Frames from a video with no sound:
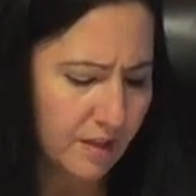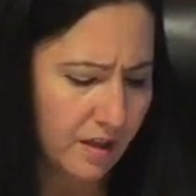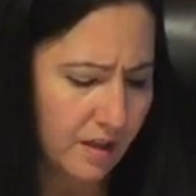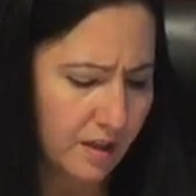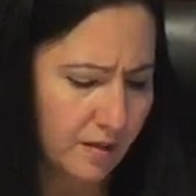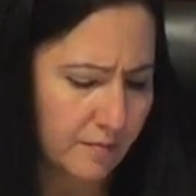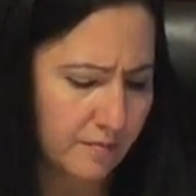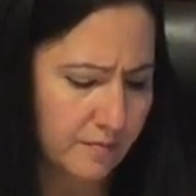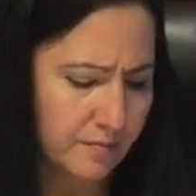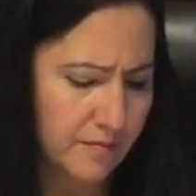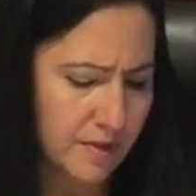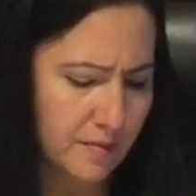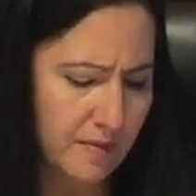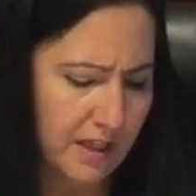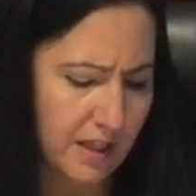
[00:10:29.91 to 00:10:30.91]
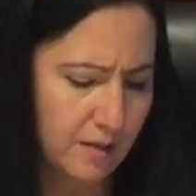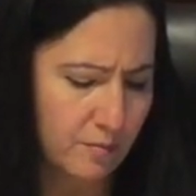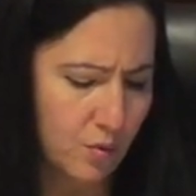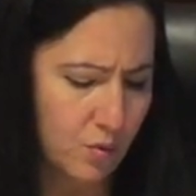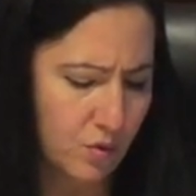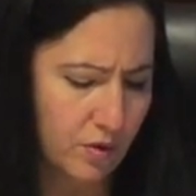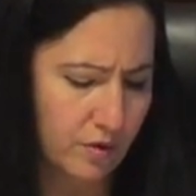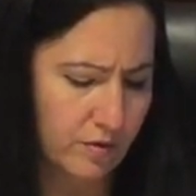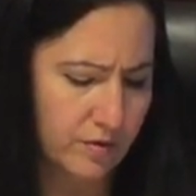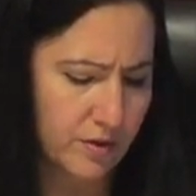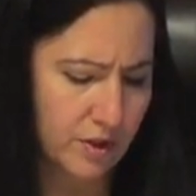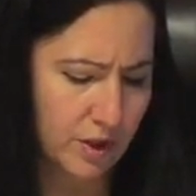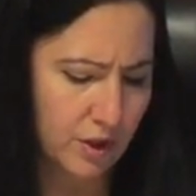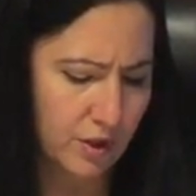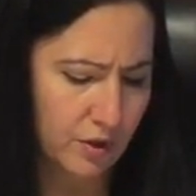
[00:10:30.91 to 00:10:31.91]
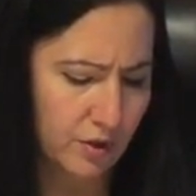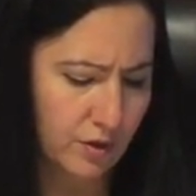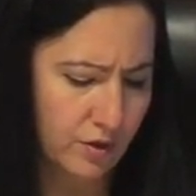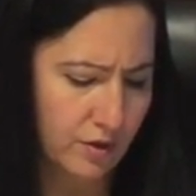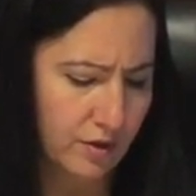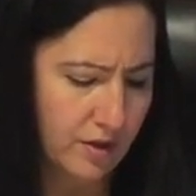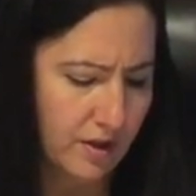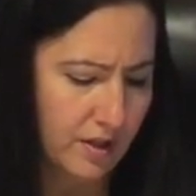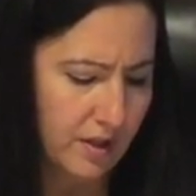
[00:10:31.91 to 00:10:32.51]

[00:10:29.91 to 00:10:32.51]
to make it more secure